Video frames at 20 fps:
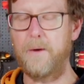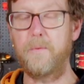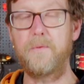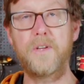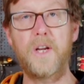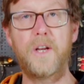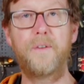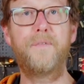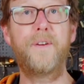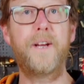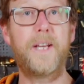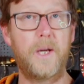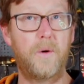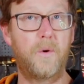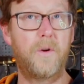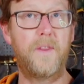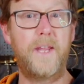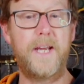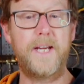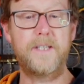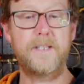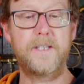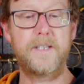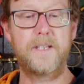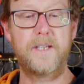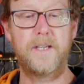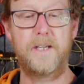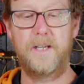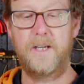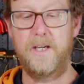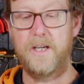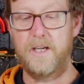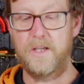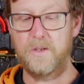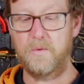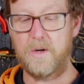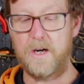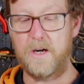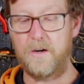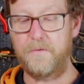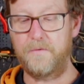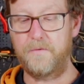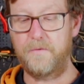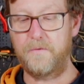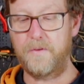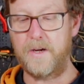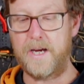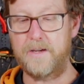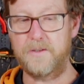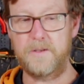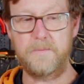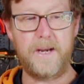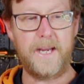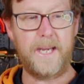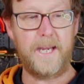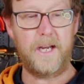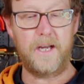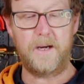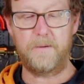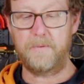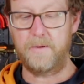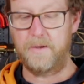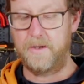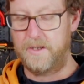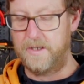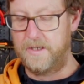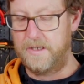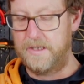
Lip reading: We've done a video on this as well for how to make it up.